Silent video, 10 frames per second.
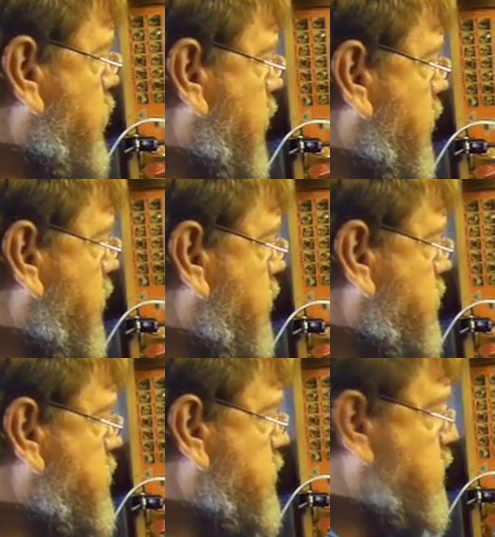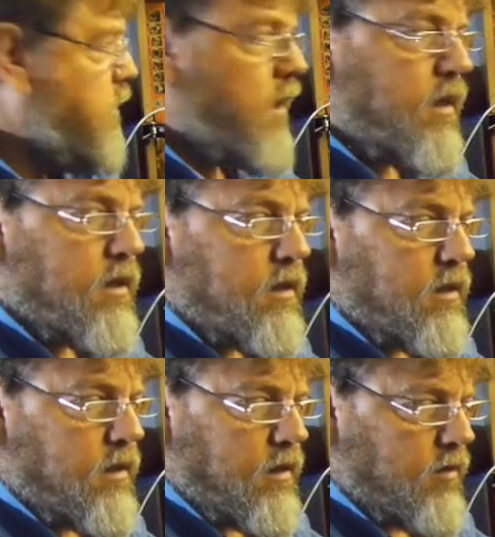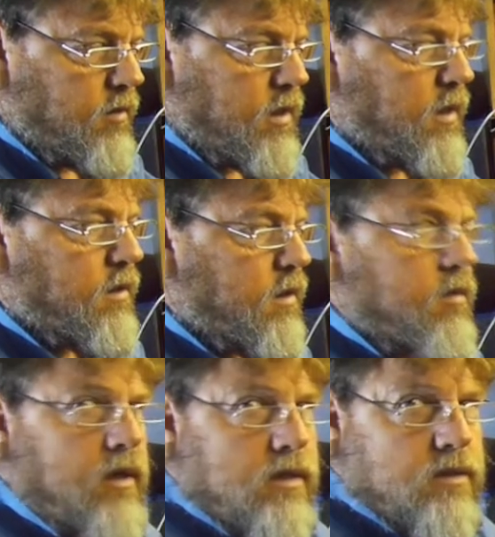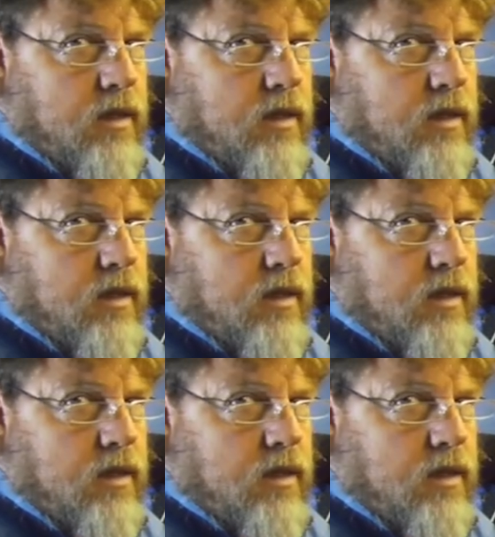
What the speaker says: that out so that you don't cut the O-rings